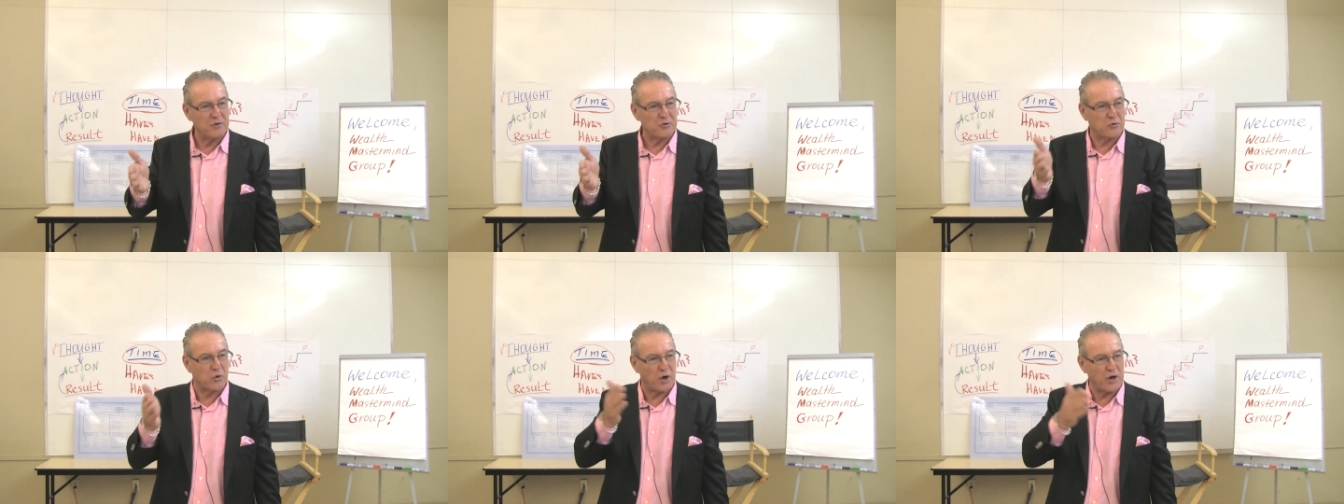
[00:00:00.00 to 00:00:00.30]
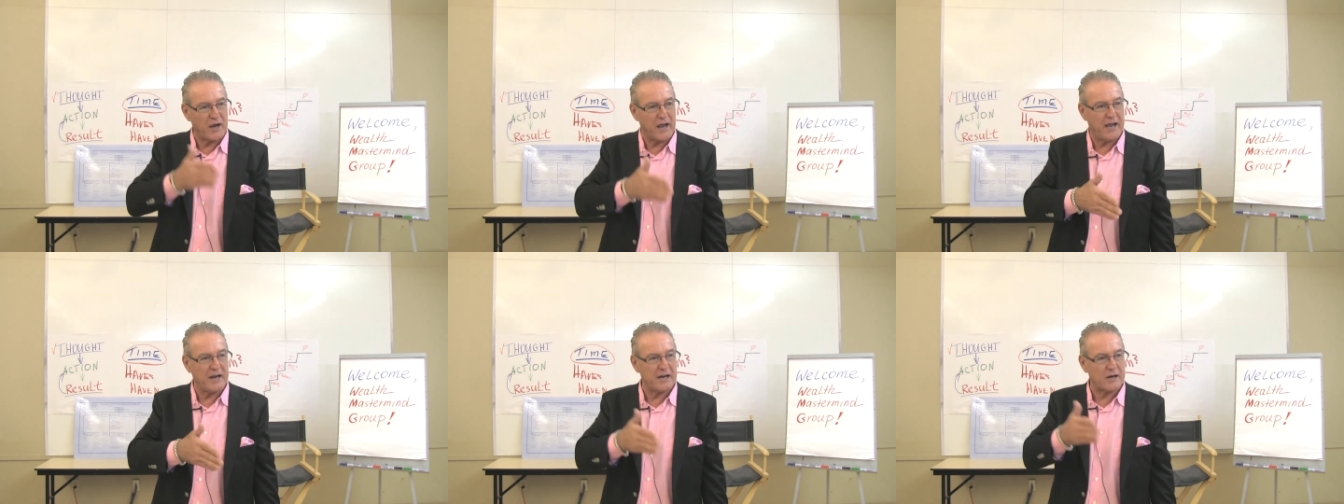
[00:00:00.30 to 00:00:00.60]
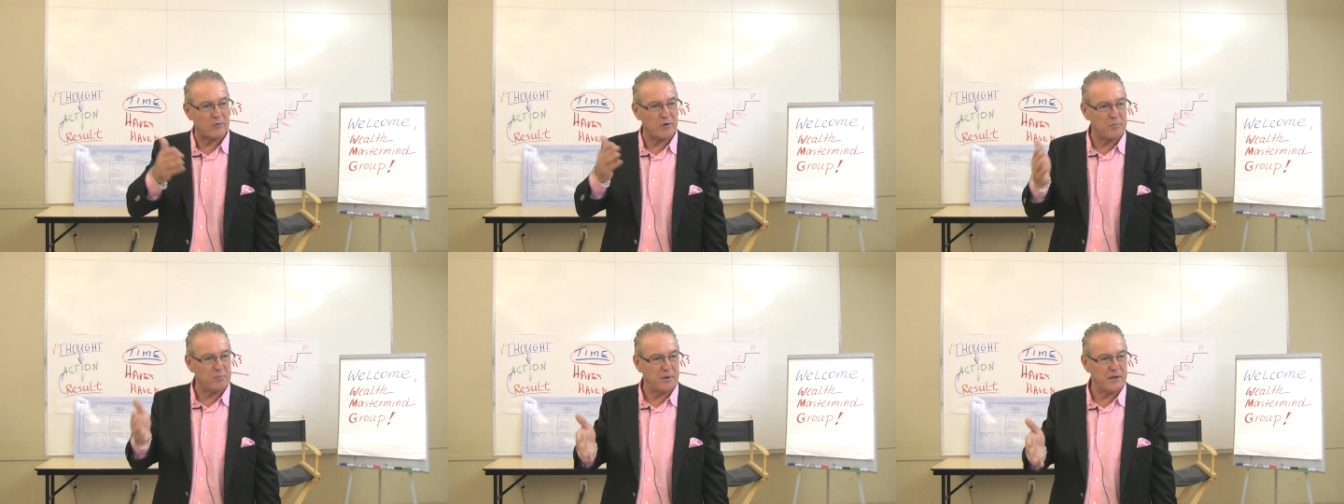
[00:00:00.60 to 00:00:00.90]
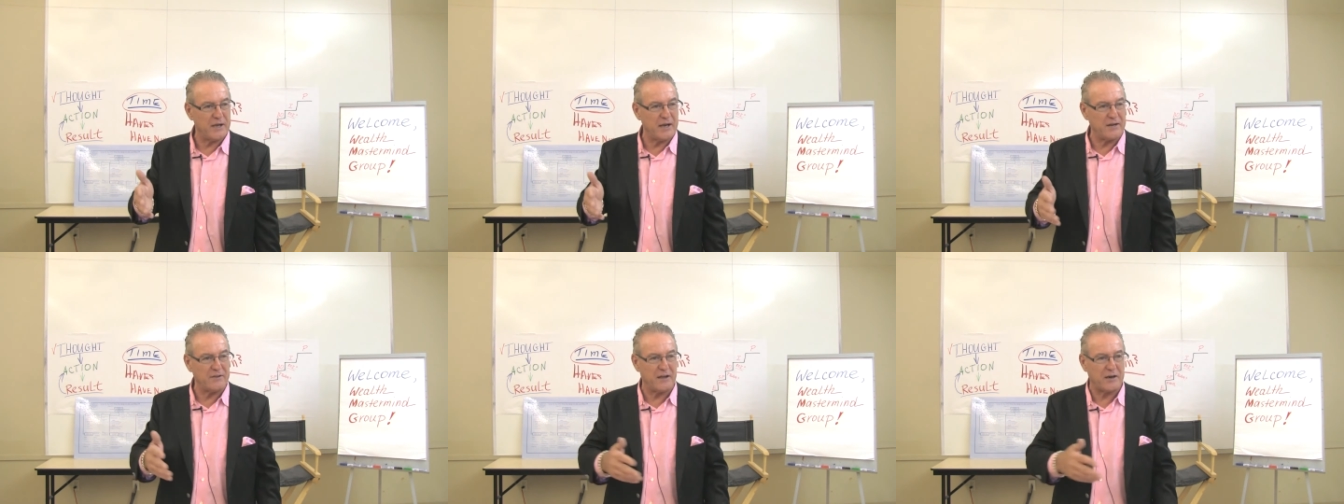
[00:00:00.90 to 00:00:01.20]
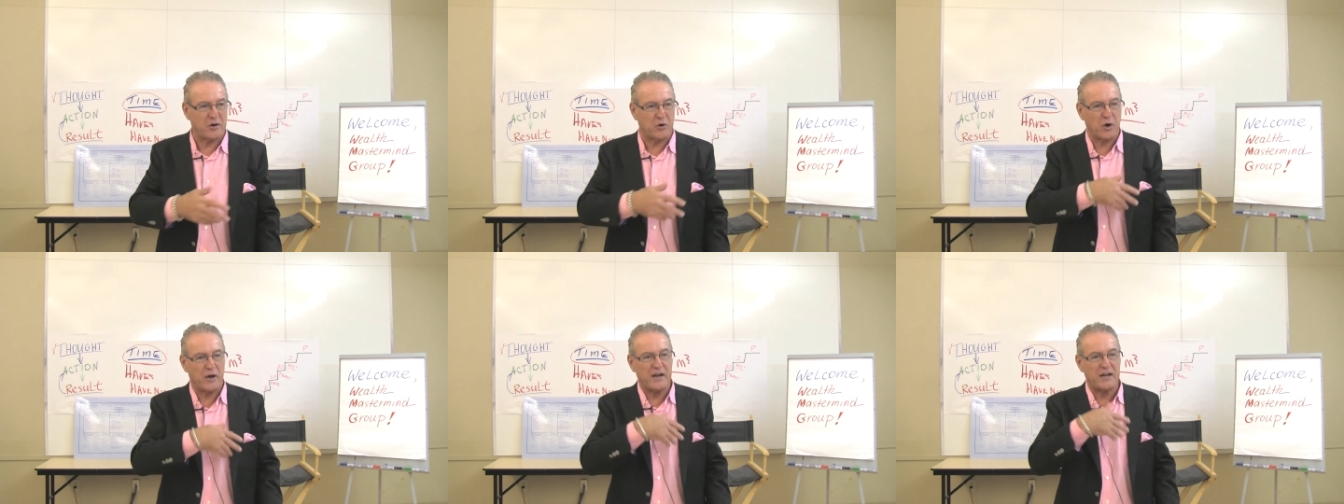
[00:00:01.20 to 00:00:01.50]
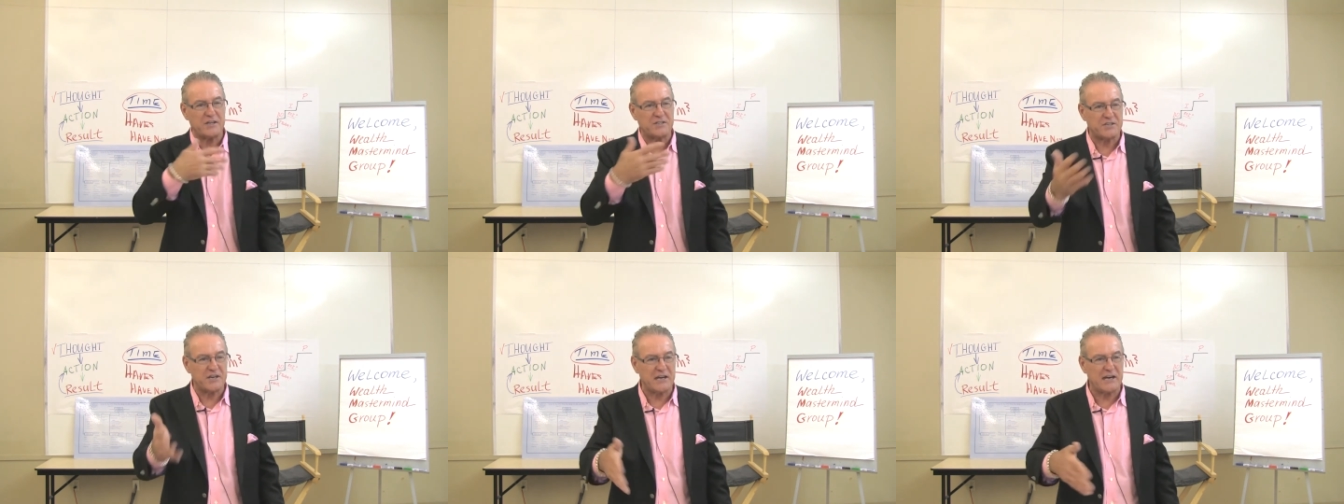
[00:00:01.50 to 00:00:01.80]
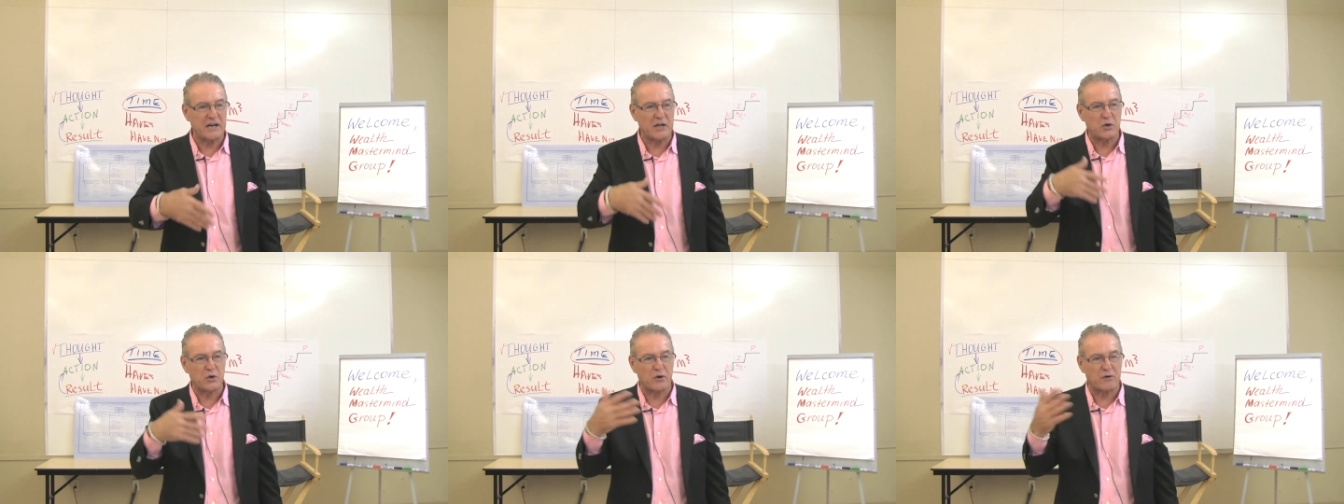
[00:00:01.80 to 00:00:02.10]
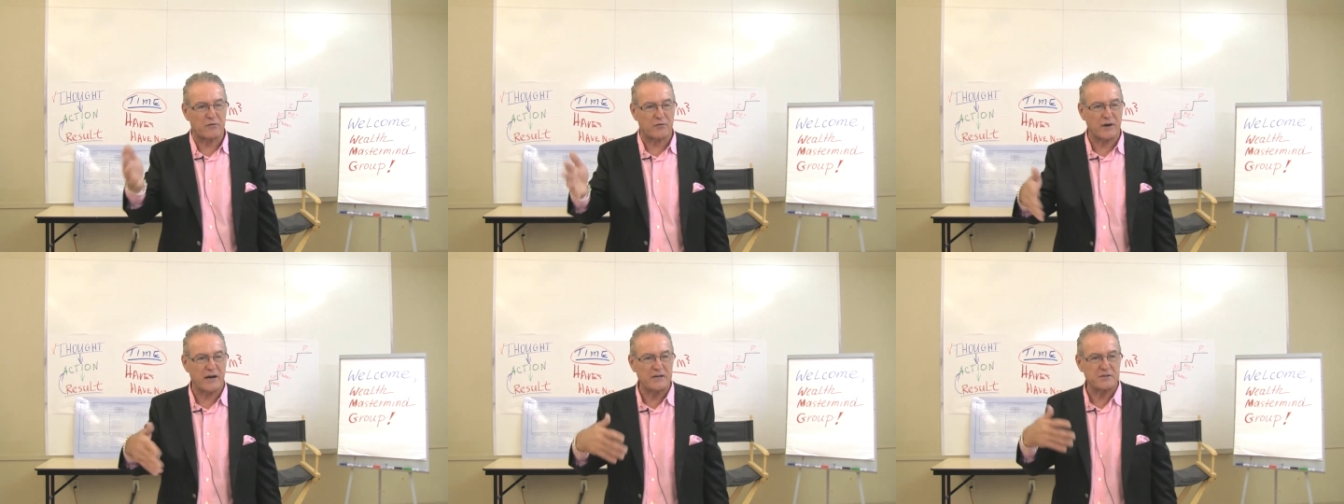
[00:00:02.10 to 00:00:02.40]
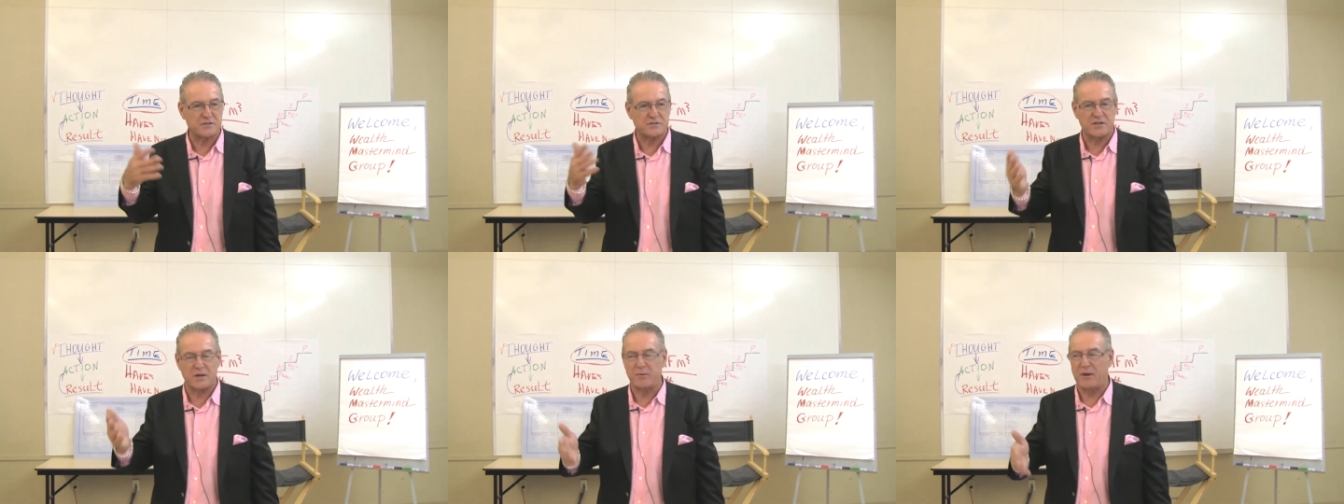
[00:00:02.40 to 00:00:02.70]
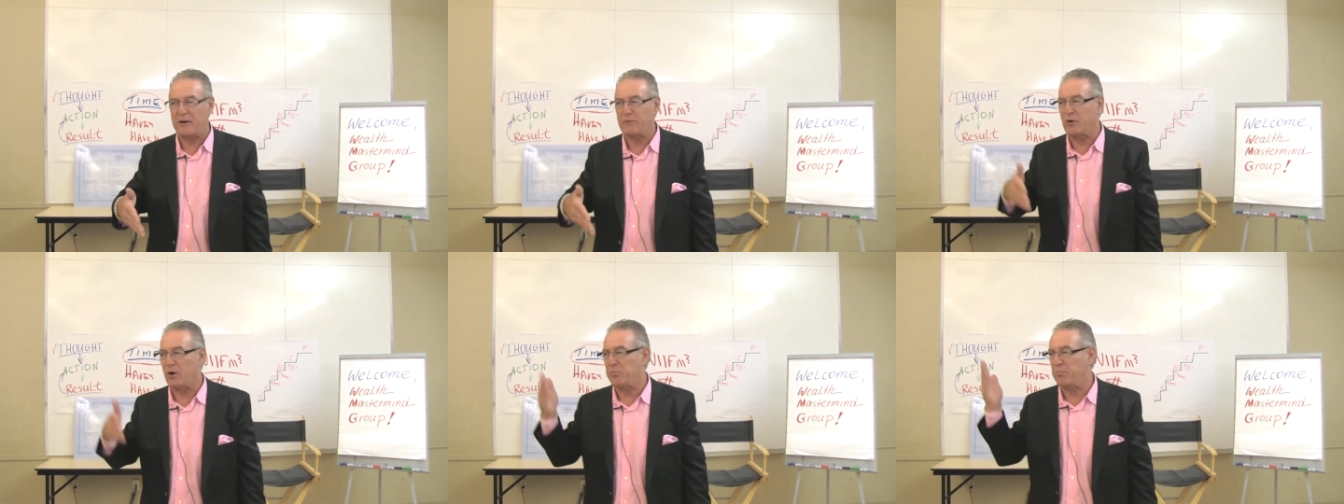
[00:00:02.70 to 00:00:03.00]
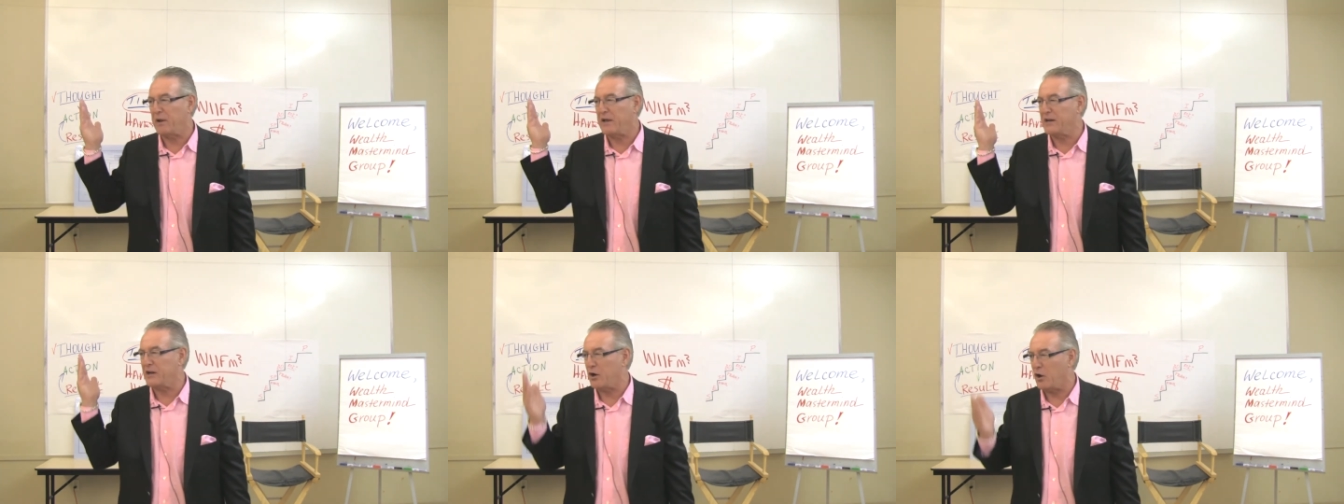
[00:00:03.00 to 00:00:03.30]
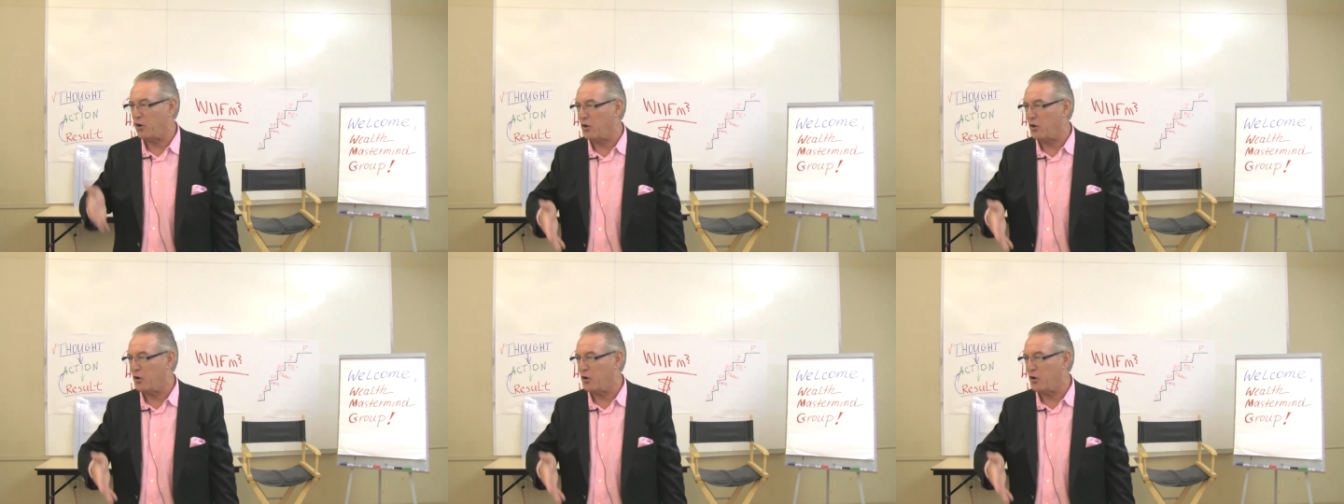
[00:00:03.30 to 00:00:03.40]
Create and repeat. They create a jingle or a phrase or something and repeat it